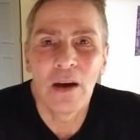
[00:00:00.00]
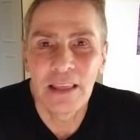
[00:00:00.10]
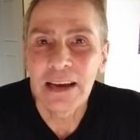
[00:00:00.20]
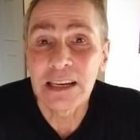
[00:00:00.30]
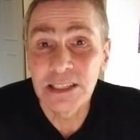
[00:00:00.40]
and
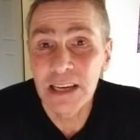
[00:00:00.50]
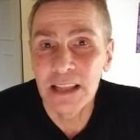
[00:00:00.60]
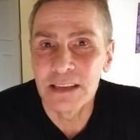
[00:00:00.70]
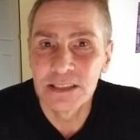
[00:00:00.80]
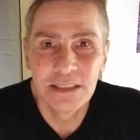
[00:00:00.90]
like I
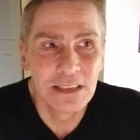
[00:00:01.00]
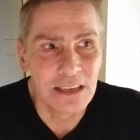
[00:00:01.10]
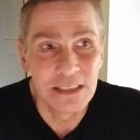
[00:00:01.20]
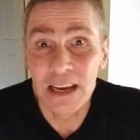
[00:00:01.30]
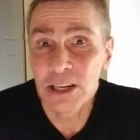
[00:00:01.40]
said,
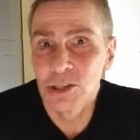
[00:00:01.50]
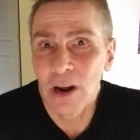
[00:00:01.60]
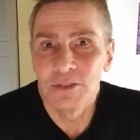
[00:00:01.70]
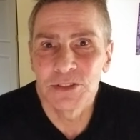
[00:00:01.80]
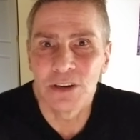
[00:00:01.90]
the sex
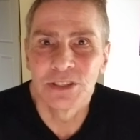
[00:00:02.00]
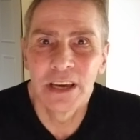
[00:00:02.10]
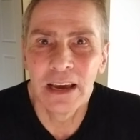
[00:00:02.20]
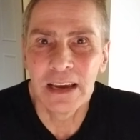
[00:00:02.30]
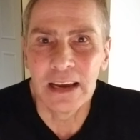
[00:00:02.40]
drive starts
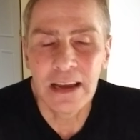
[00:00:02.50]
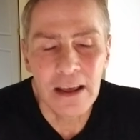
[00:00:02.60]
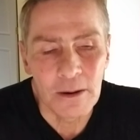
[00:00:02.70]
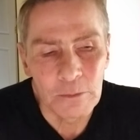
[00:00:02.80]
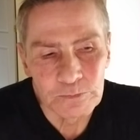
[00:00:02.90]
kicking
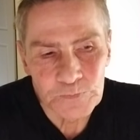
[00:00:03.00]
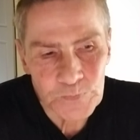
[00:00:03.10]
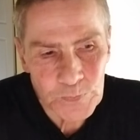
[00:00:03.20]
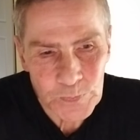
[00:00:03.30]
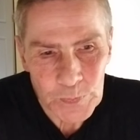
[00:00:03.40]
in,
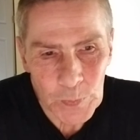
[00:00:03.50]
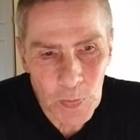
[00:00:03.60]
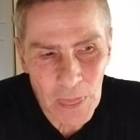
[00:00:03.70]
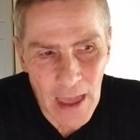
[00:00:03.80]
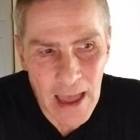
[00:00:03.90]

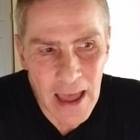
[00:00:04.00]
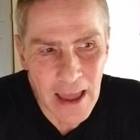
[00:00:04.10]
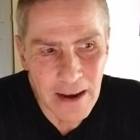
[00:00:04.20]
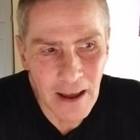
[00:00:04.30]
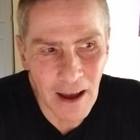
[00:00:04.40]

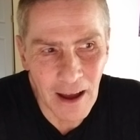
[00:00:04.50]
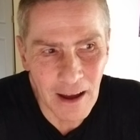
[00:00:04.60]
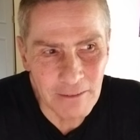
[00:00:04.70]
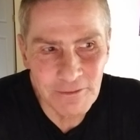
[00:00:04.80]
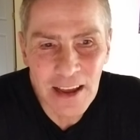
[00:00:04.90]
and
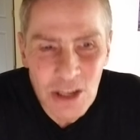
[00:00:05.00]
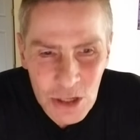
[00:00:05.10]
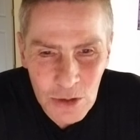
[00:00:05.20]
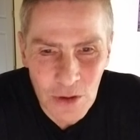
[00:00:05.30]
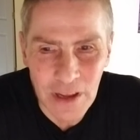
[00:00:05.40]

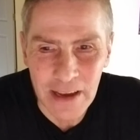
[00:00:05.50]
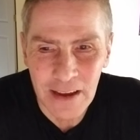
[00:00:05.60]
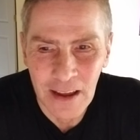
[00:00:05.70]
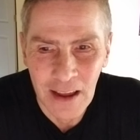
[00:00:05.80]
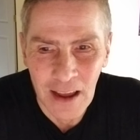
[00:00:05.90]

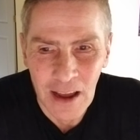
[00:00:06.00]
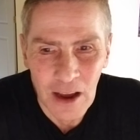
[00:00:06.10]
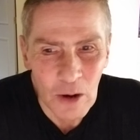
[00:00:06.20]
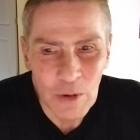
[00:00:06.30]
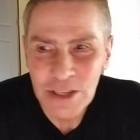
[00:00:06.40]
eventually,
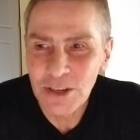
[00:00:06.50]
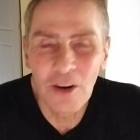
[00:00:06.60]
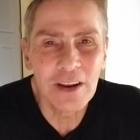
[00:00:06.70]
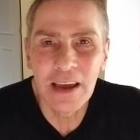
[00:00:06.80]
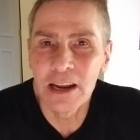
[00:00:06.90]
we
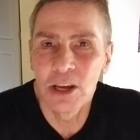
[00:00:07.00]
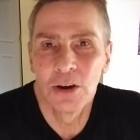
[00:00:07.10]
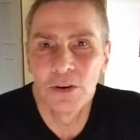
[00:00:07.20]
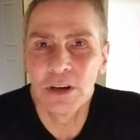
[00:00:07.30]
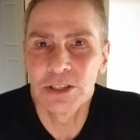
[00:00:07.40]
started getting
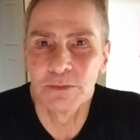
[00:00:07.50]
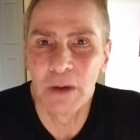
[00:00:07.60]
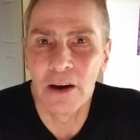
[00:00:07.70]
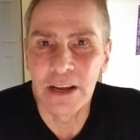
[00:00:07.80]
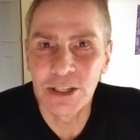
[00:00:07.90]
curious
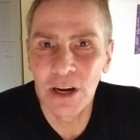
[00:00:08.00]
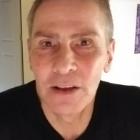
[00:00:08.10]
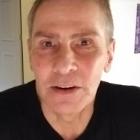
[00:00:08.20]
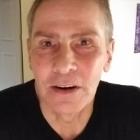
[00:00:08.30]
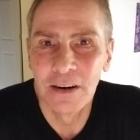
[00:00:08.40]
about each
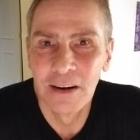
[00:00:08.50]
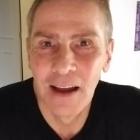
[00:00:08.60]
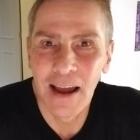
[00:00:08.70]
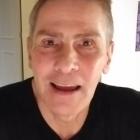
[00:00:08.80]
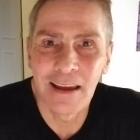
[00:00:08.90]
other,
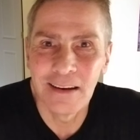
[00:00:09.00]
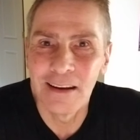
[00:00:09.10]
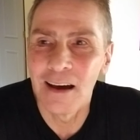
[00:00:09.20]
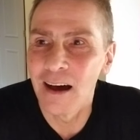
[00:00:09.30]
and